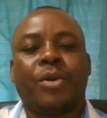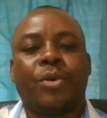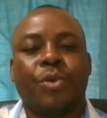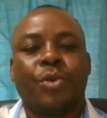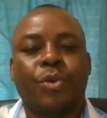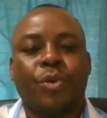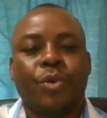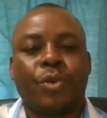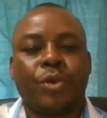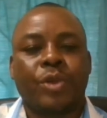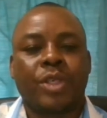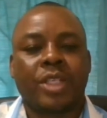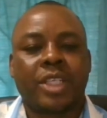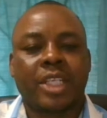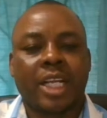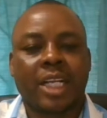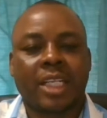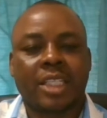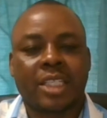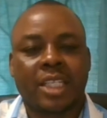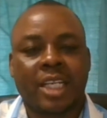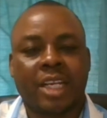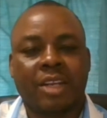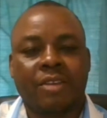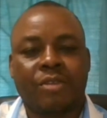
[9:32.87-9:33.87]
who
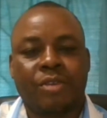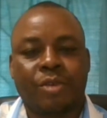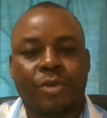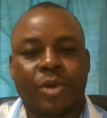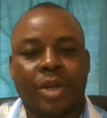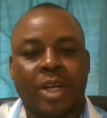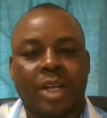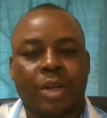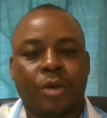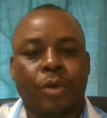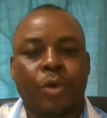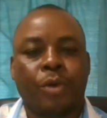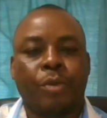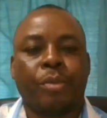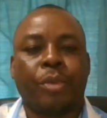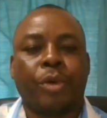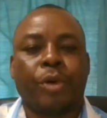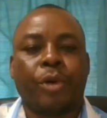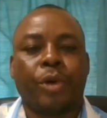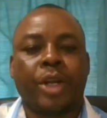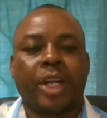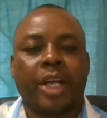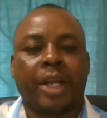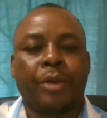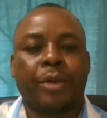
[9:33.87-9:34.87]
takes everyone on
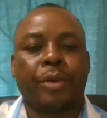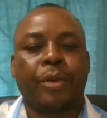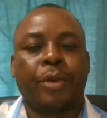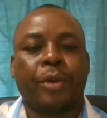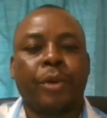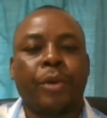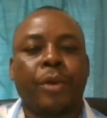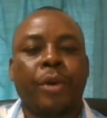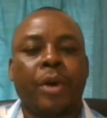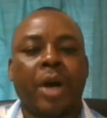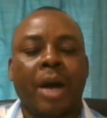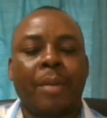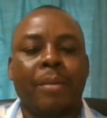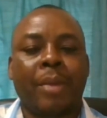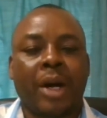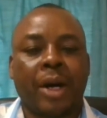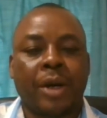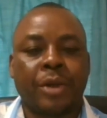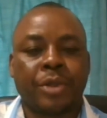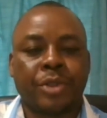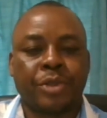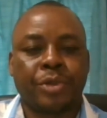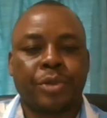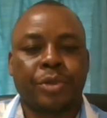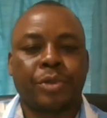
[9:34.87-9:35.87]
board. I don't know
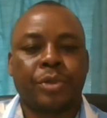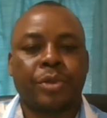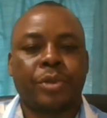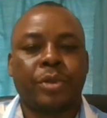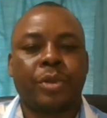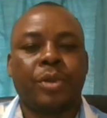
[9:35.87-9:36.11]
about you.